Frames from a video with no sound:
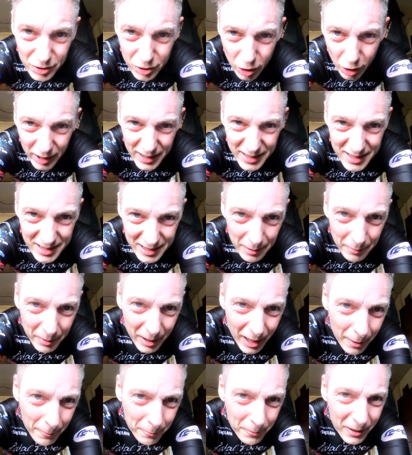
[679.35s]
Sorry,
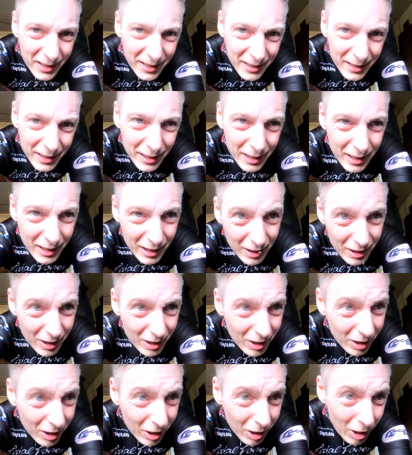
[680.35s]
steaming up.
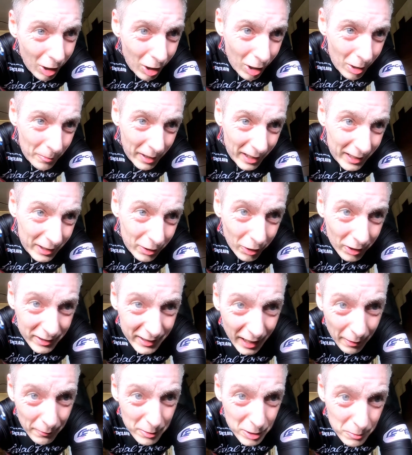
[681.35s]
Oh my god,
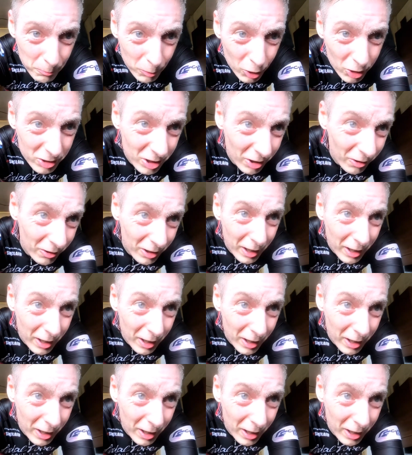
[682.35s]
that was brutal.